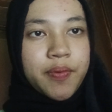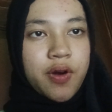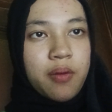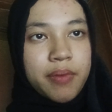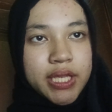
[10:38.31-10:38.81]

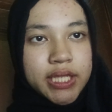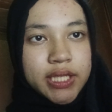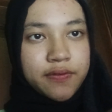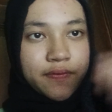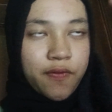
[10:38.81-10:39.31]

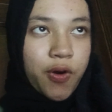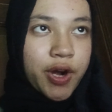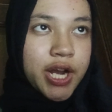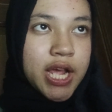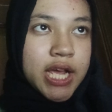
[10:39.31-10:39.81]
promise for